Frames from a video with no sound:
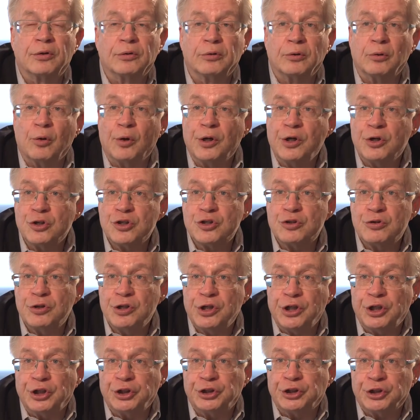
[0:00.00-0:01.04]
lawyer's
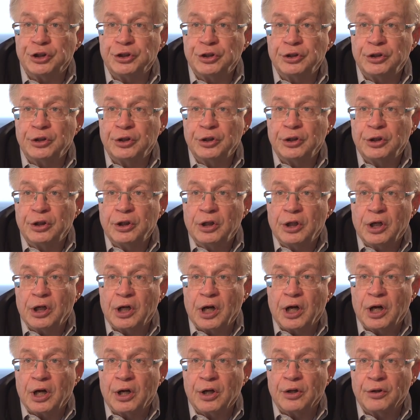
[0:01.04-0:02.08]
tradition
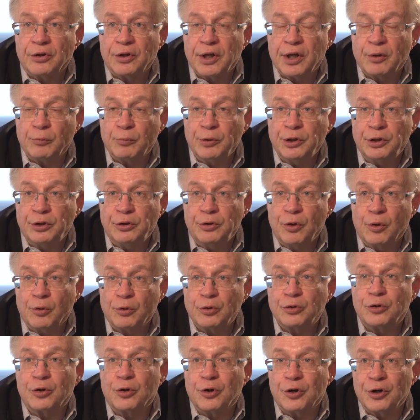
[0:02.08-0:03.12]
that we
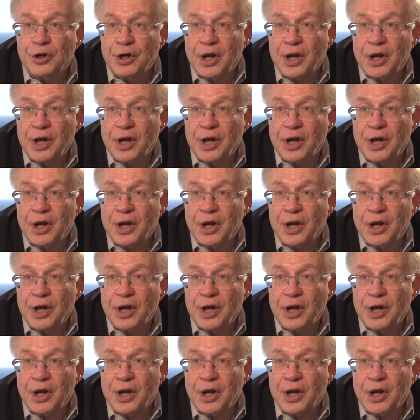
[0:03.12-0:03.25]
don't turn